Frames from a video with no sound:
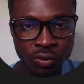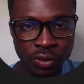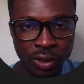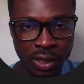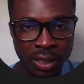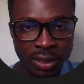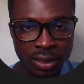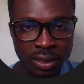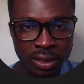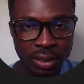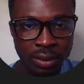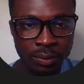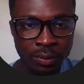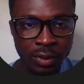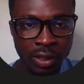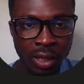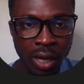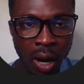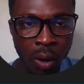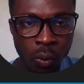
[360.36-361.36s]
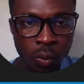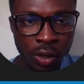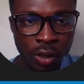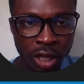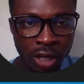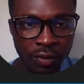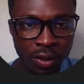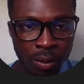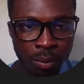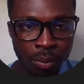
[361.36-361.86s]
dressed, I will
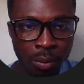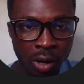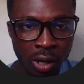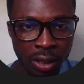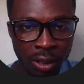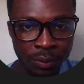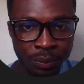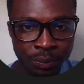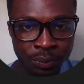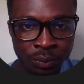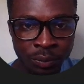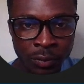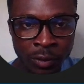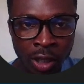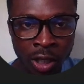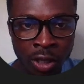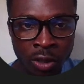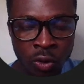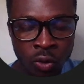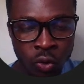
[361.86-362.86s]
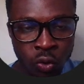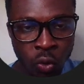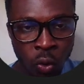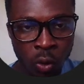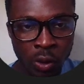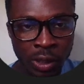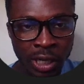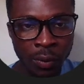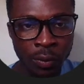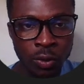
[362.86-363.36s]
give him money.
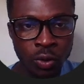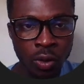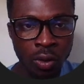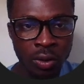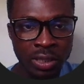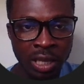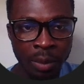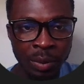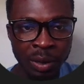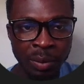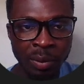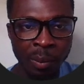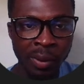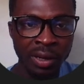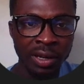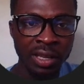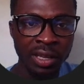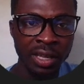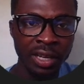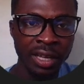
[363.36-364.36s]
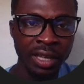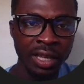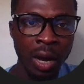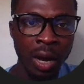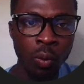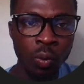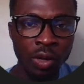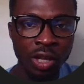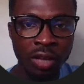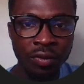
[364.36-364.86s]
So the results now, my money day, I
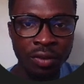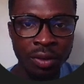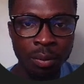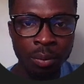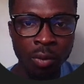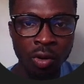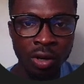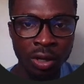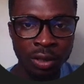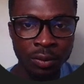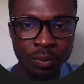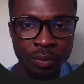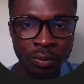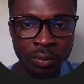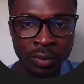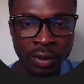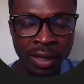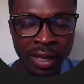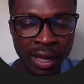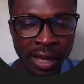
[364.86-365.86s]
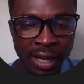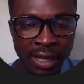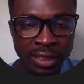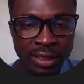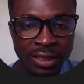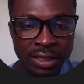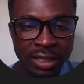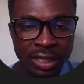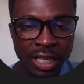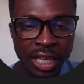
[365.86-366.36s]
will give him money.
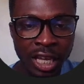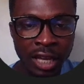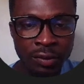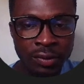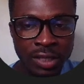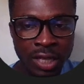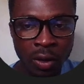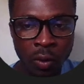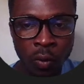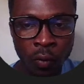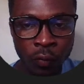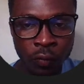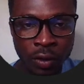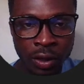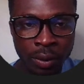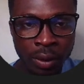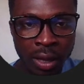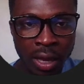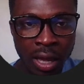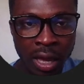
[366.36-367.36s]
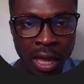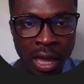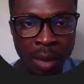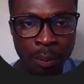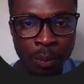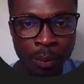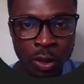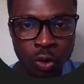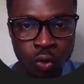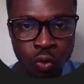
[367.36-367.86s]
And if say Kofi
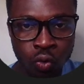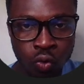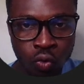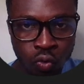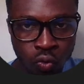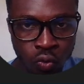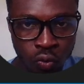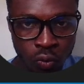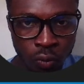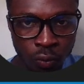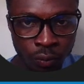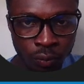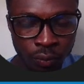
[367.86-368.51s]
ebe school,